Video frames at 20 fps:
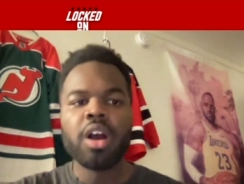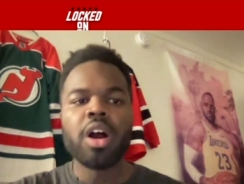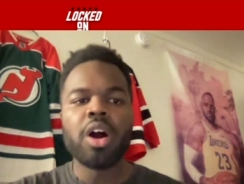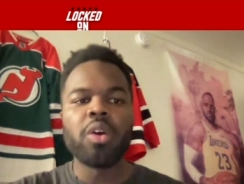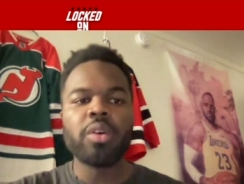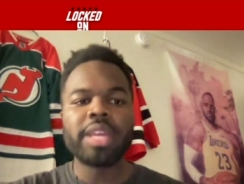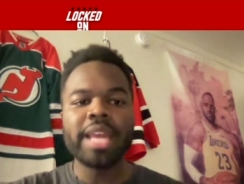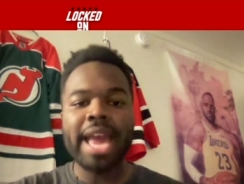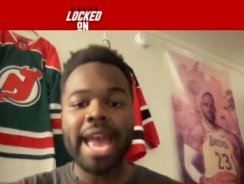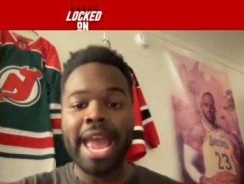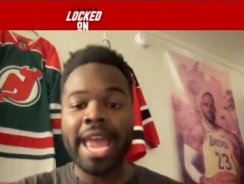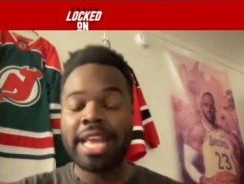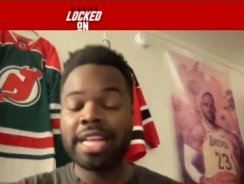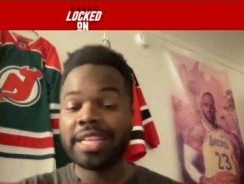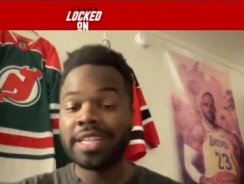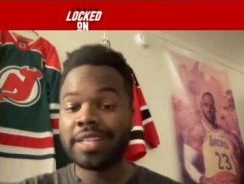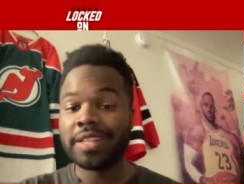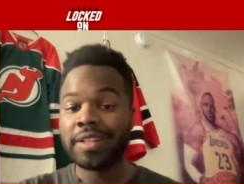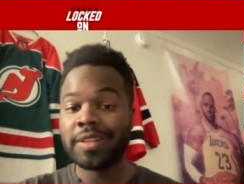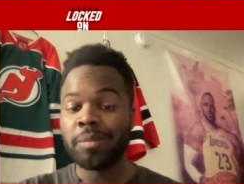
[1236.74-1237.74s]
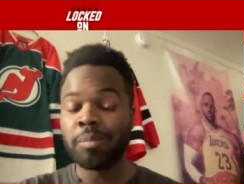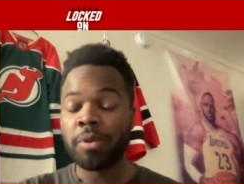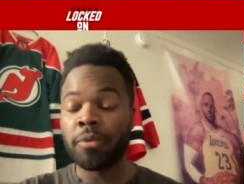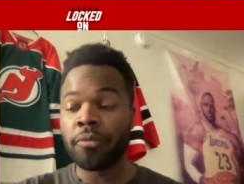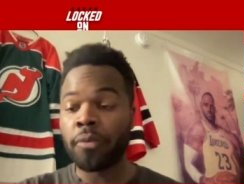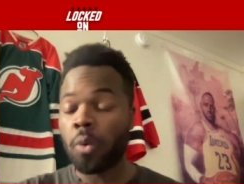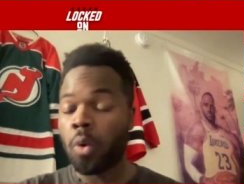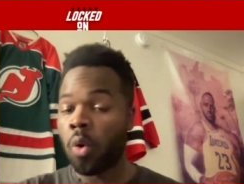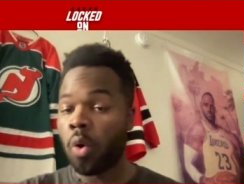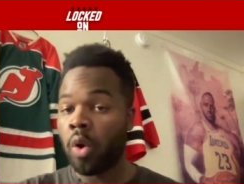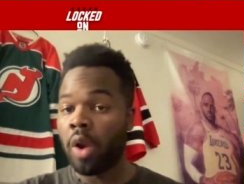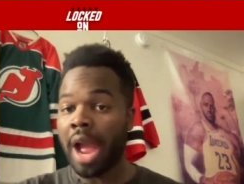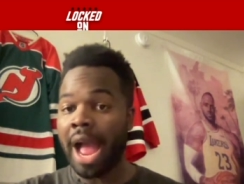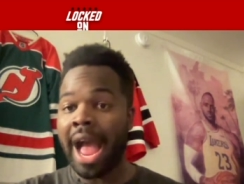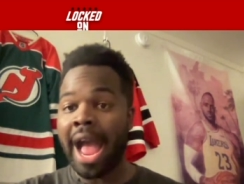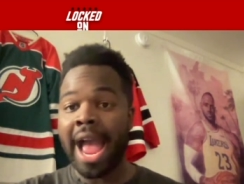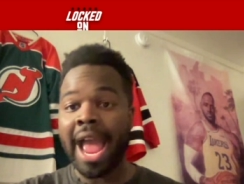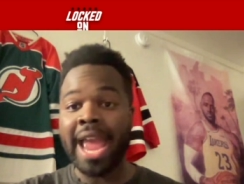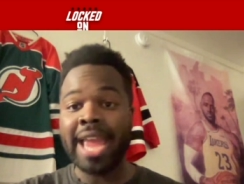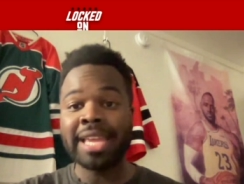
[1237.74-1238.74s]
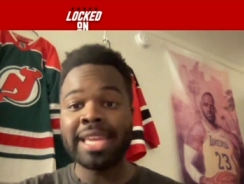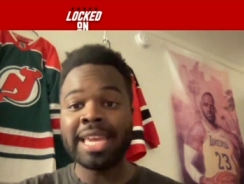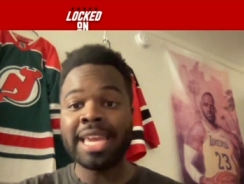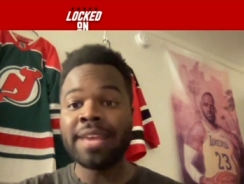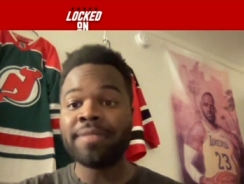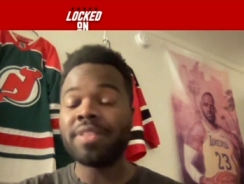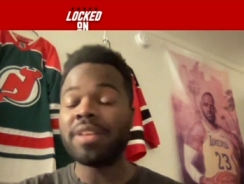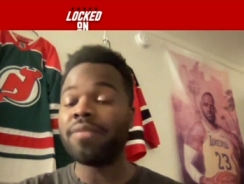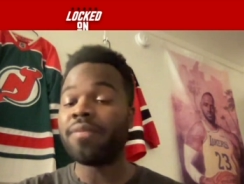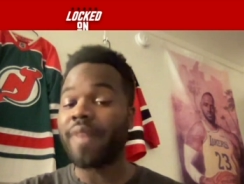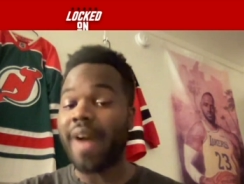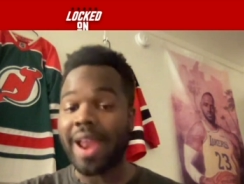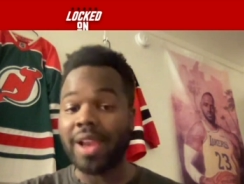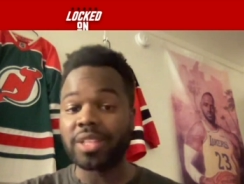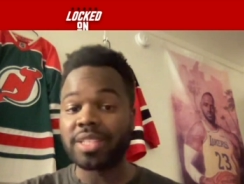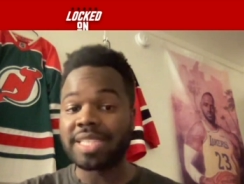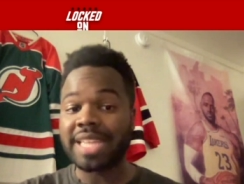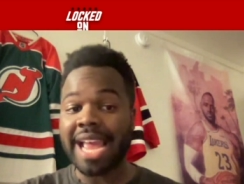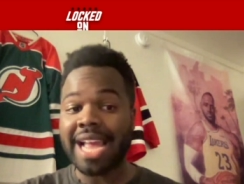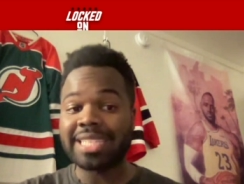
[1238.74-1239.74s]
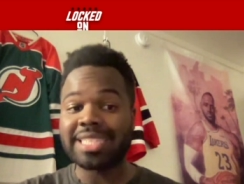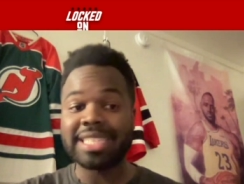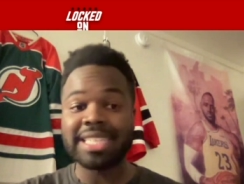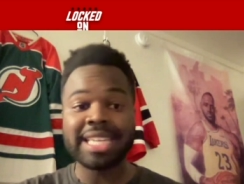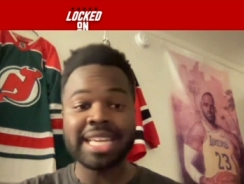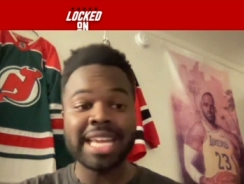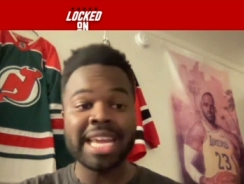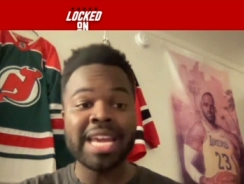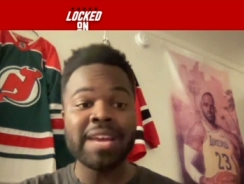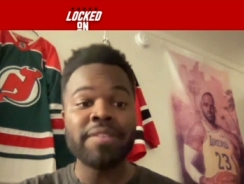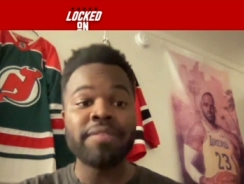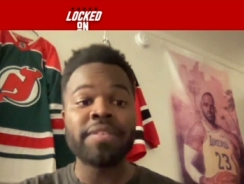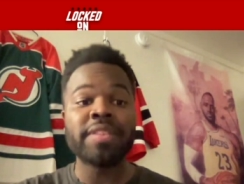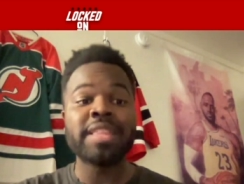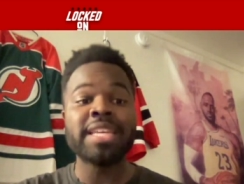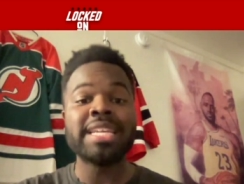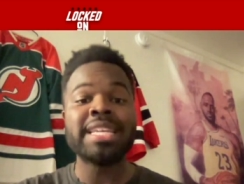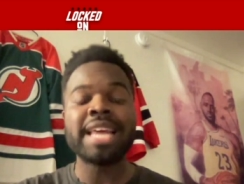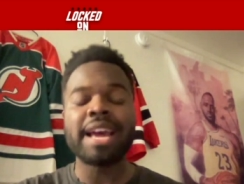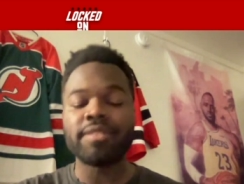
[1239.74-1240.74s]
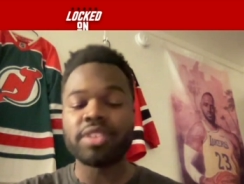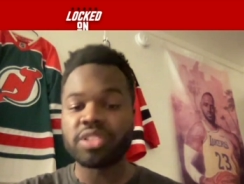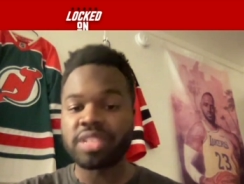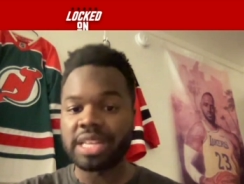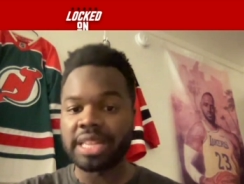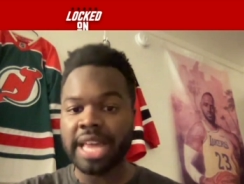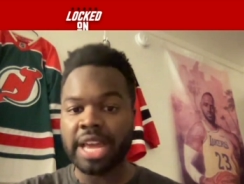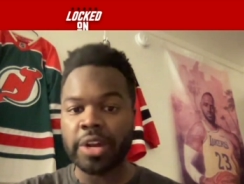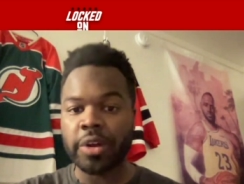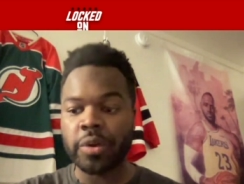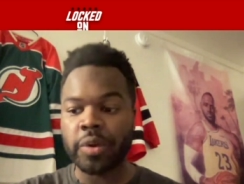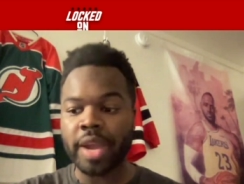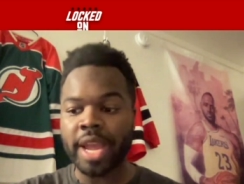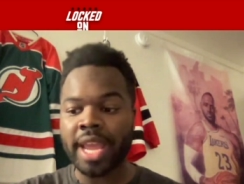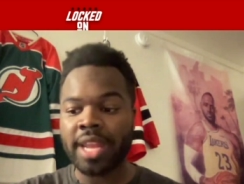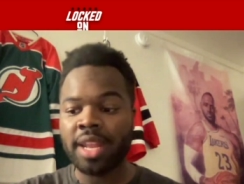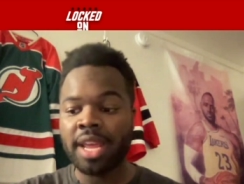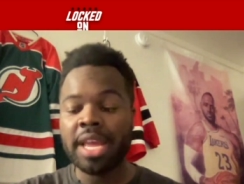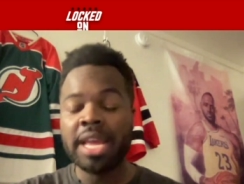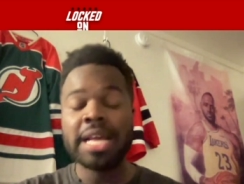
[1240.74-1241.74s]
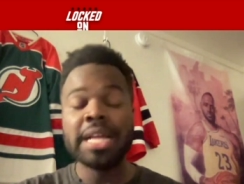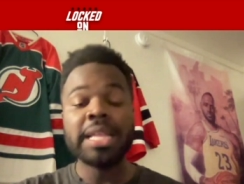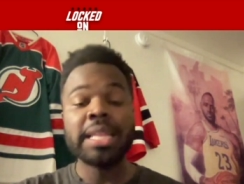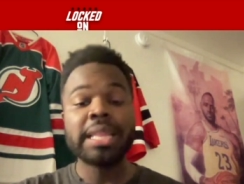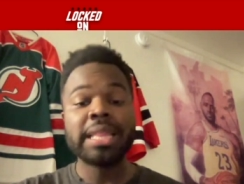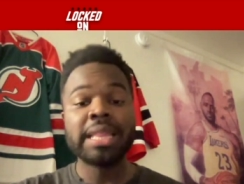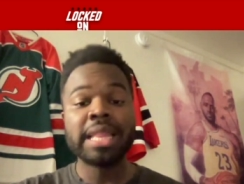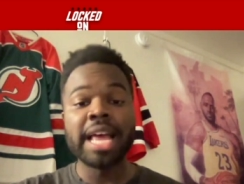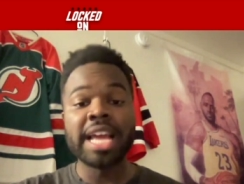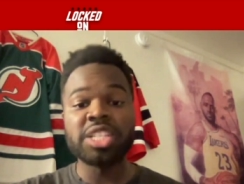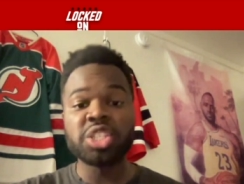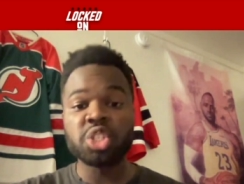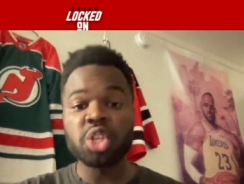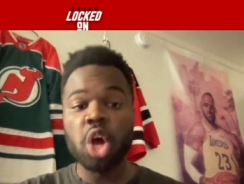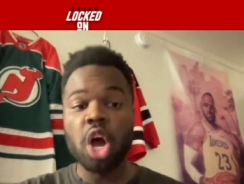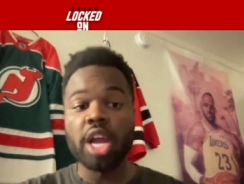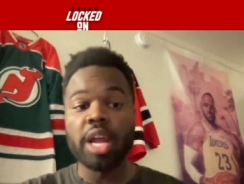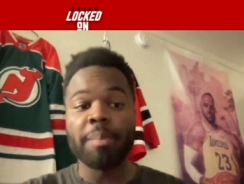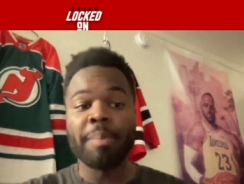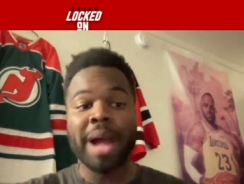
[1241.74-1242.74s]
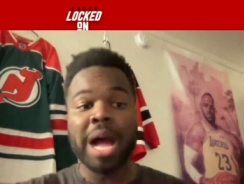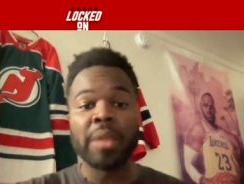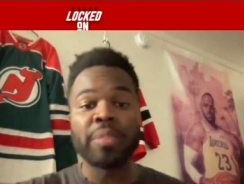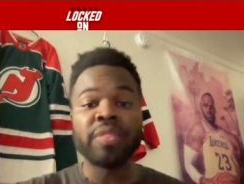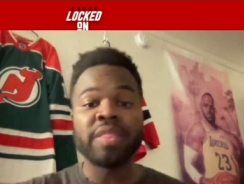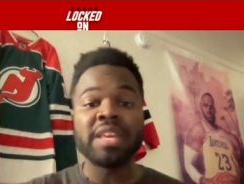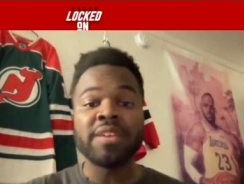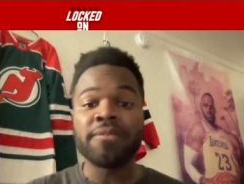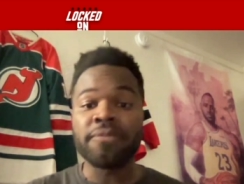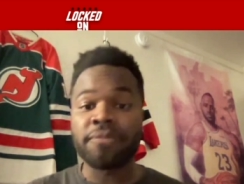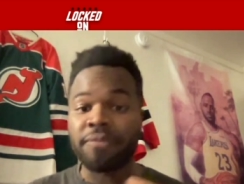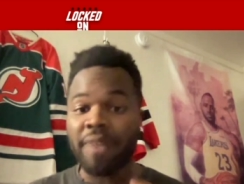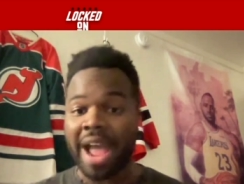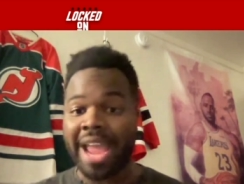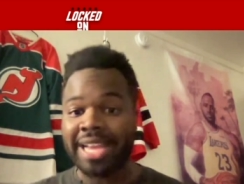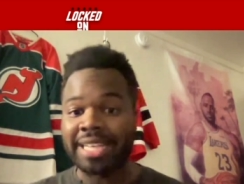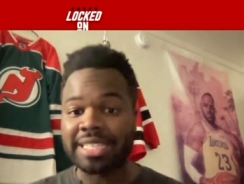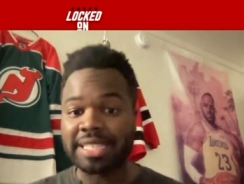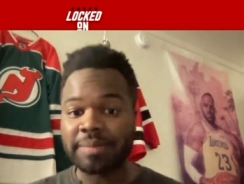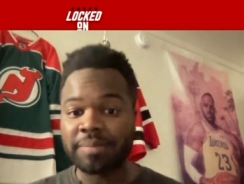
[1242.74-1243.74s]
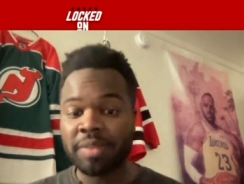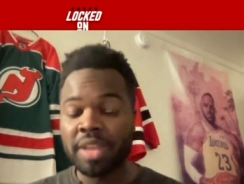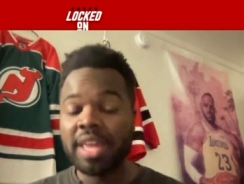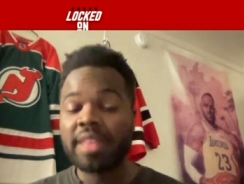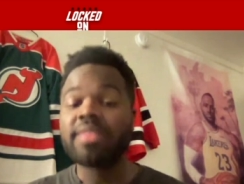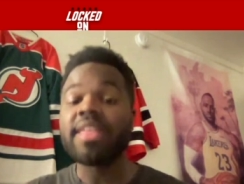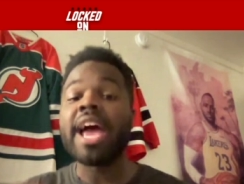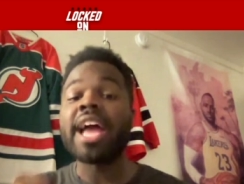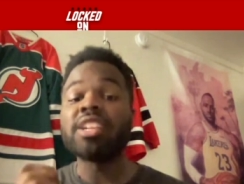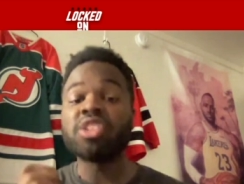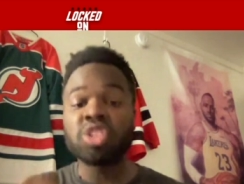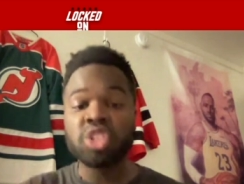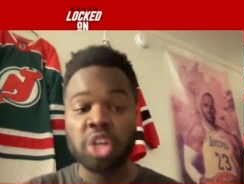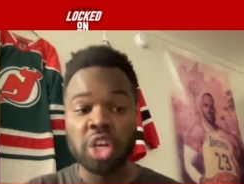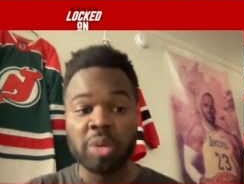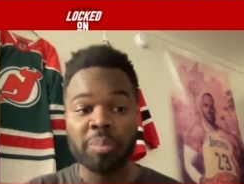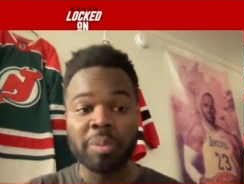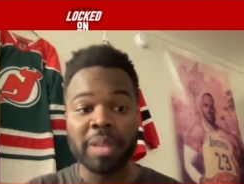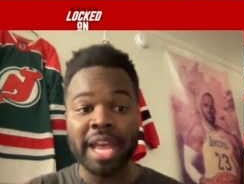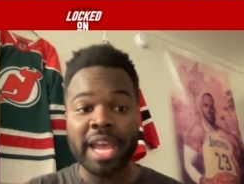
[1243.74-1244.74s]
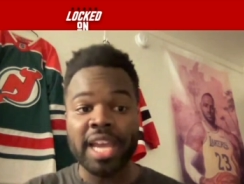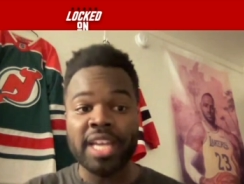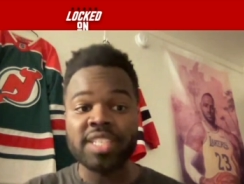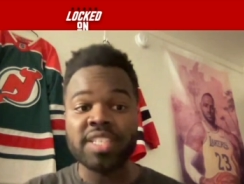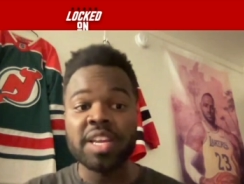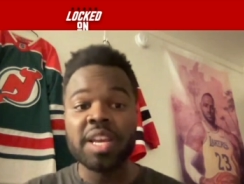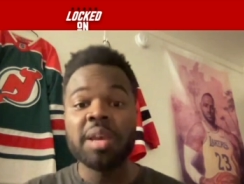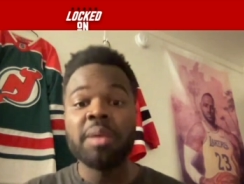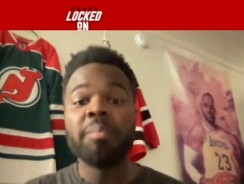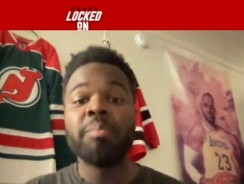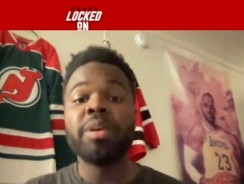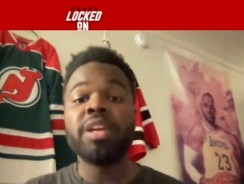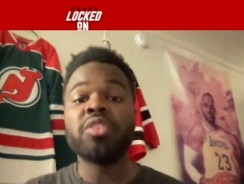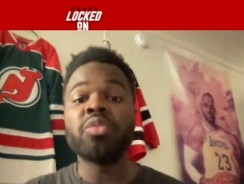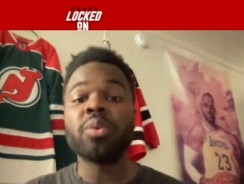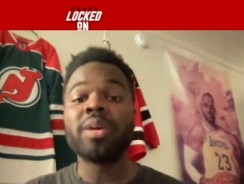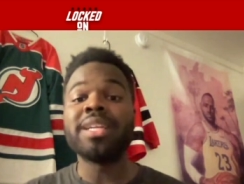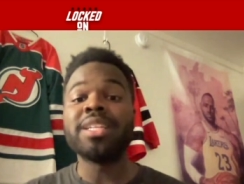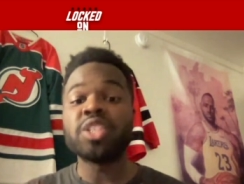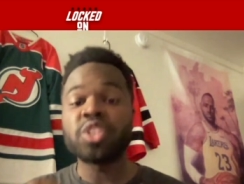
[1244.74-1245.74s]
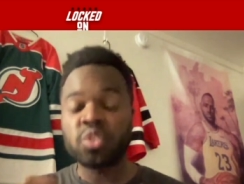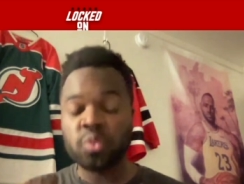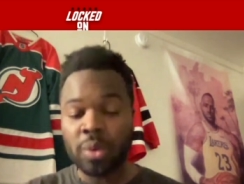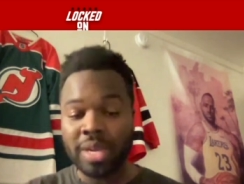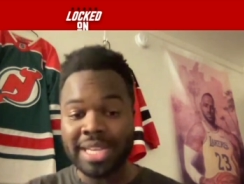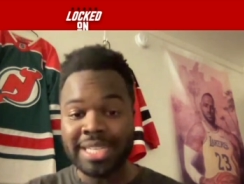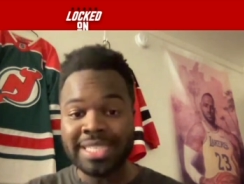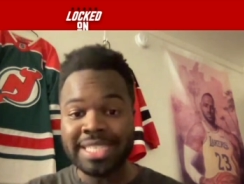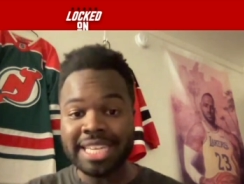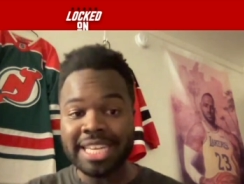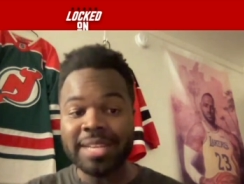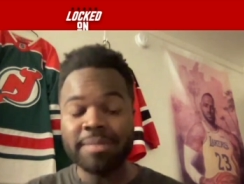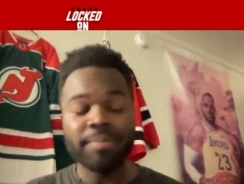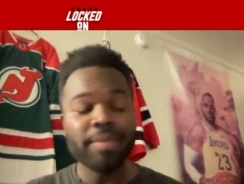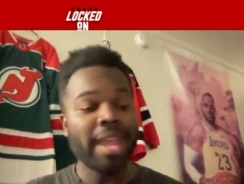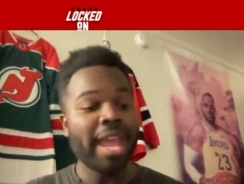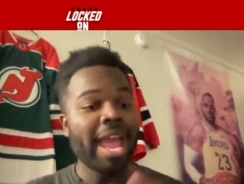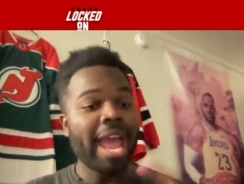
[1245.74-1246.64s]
Okay, before I give the final stats and give the Devils a letter grade, let's talk about the fight that took place between Sweezey